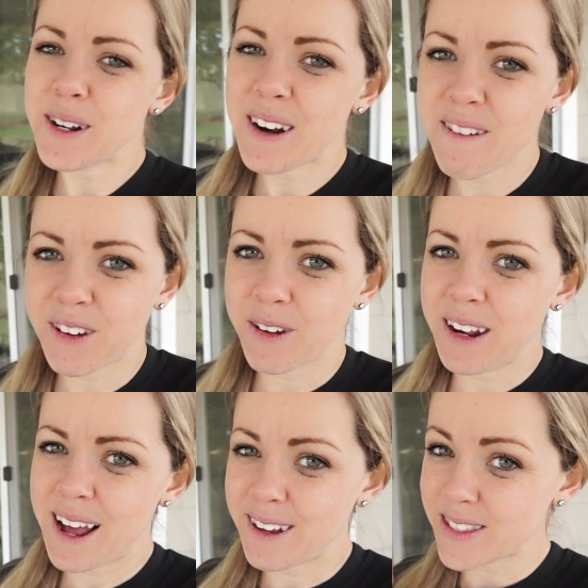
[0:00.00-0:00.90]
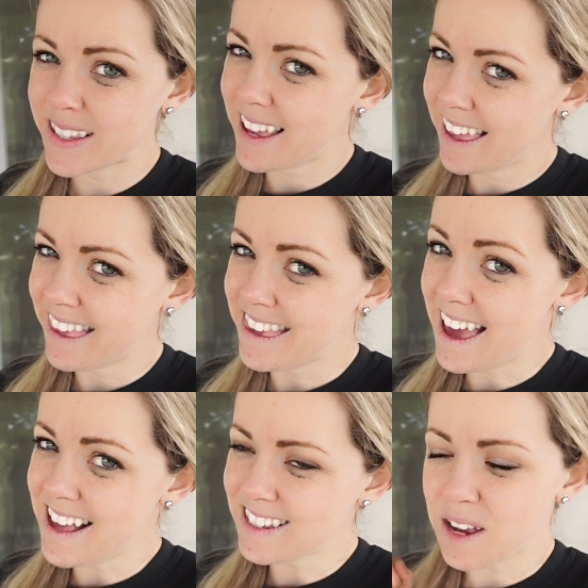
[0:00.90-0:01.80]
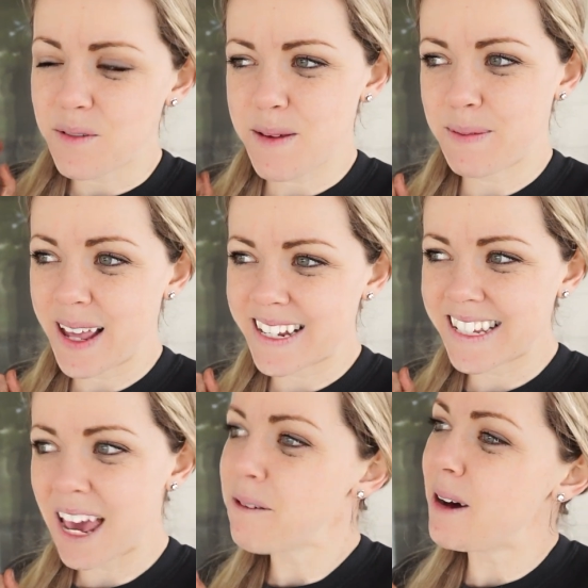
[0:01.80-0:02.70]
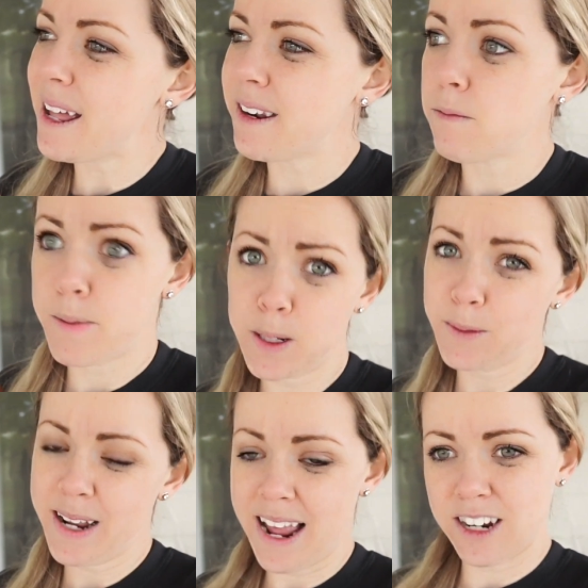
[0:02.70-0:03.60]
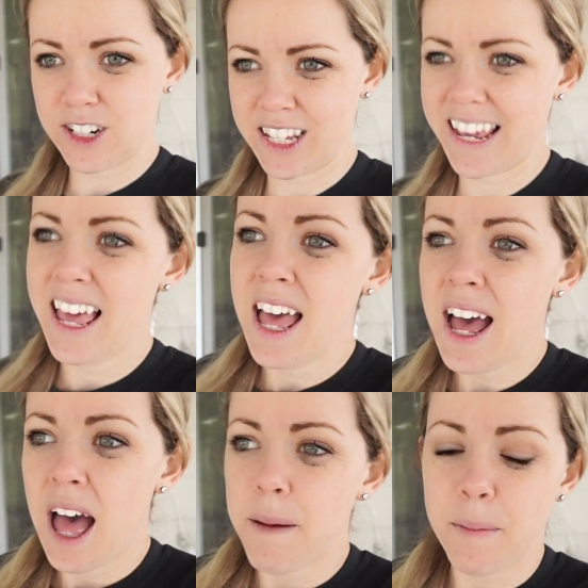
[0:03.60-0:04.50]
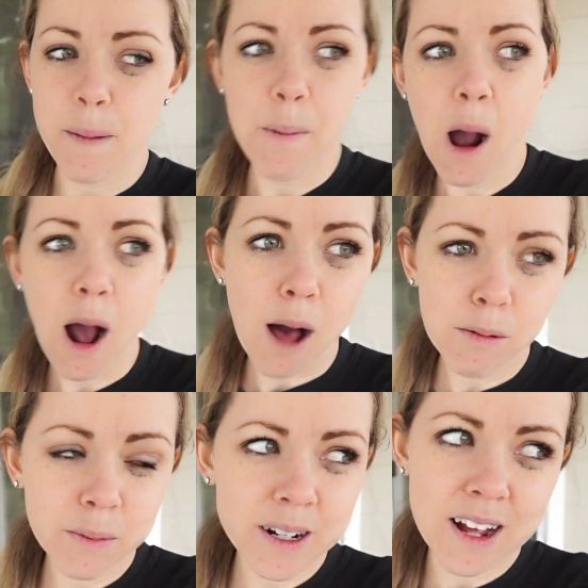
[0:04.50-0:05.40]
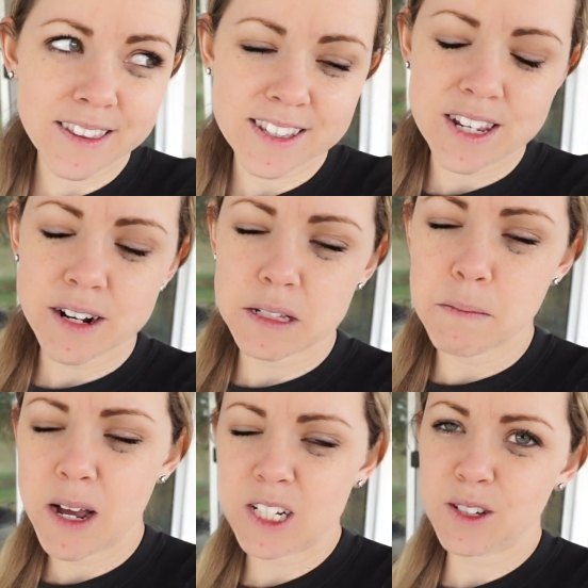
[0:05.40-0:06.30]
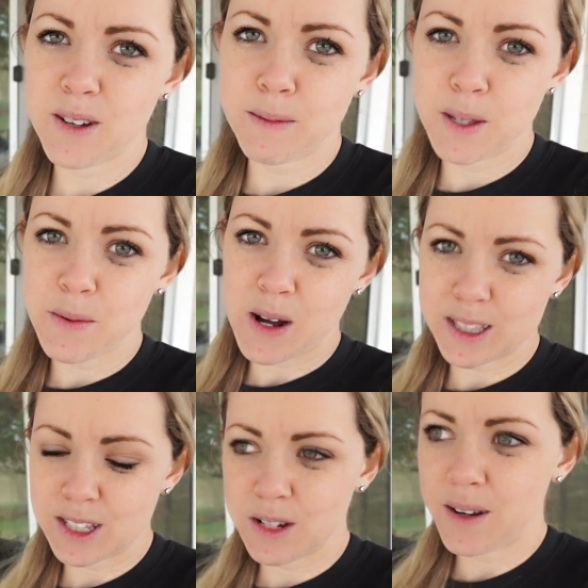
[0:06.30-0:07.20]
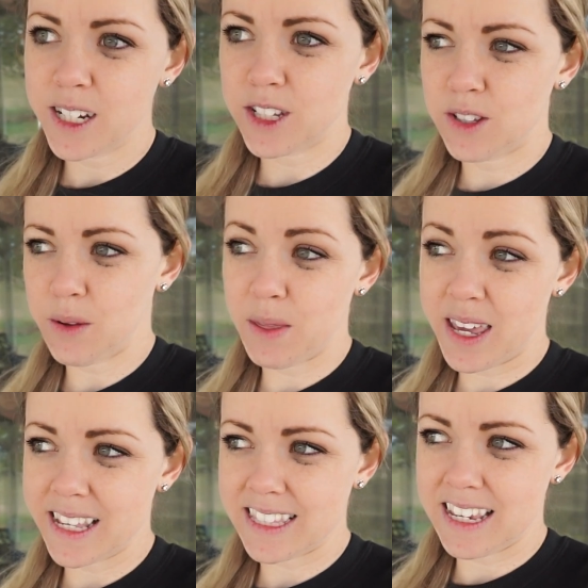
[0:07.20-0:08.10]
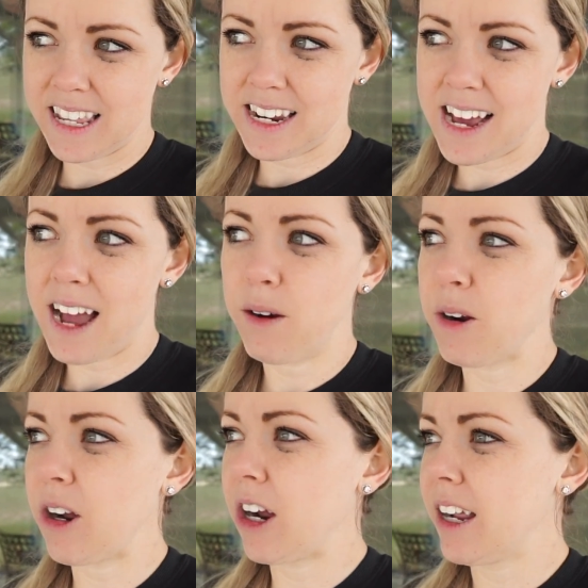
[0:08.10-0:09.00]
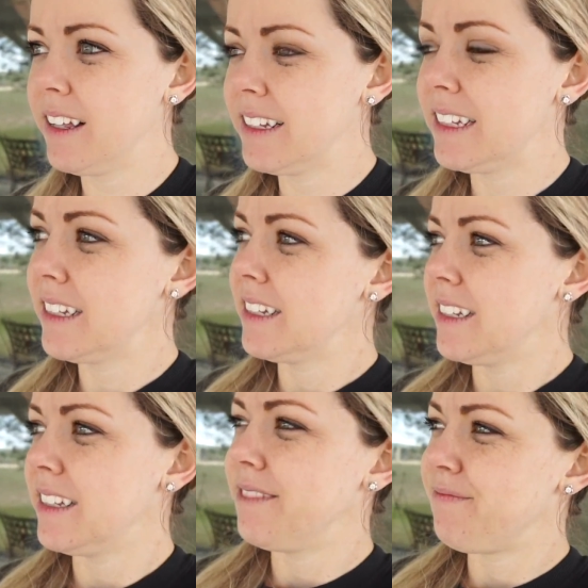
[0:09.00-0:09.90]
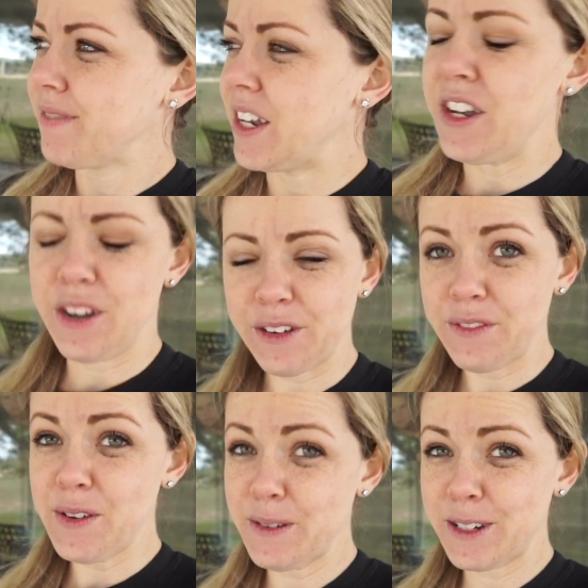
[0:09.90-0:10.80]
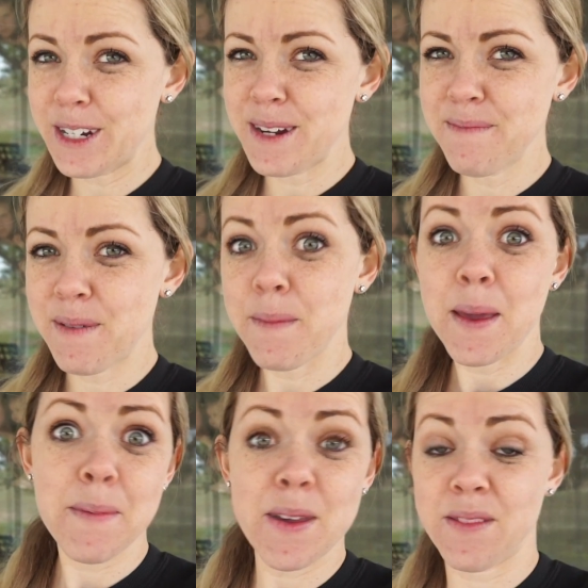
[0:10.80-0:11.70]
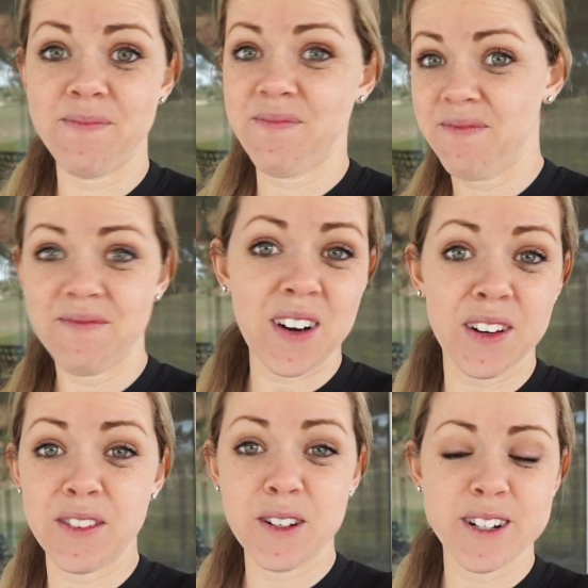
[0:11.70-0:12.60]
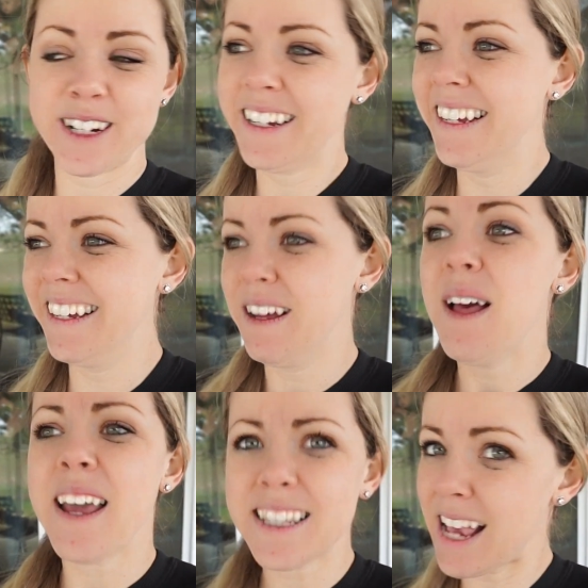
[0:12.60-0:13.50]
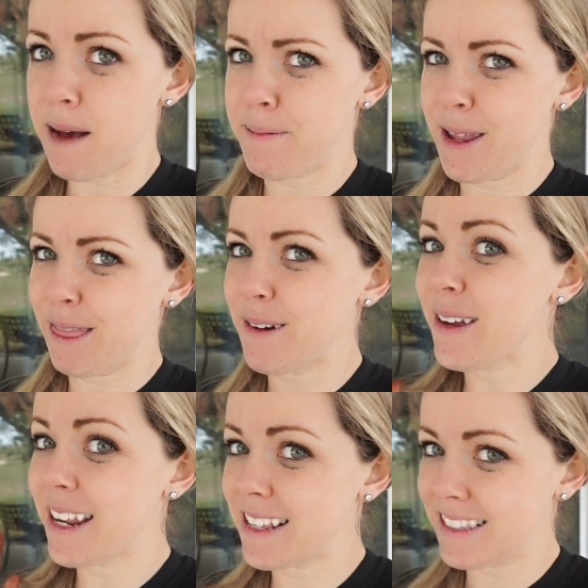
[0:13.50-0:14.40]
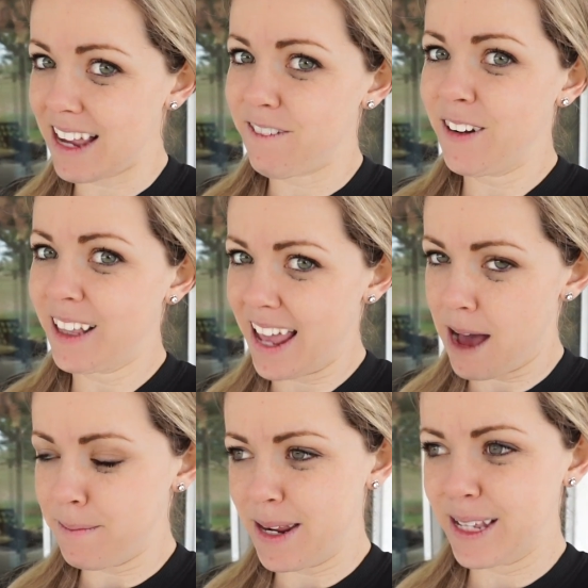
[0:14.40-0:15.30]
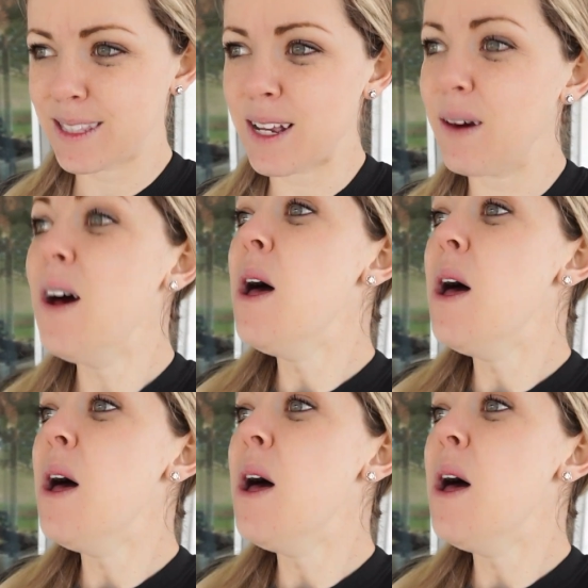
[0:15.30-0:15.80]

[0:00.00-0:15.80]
don't have a greenhouse yet. We plan to get one, build one actually, but probably not this year as much as Ramsey wants to. I just don't think it's in our near future, but maybe in far future. It's happening though. It is definitely happening. So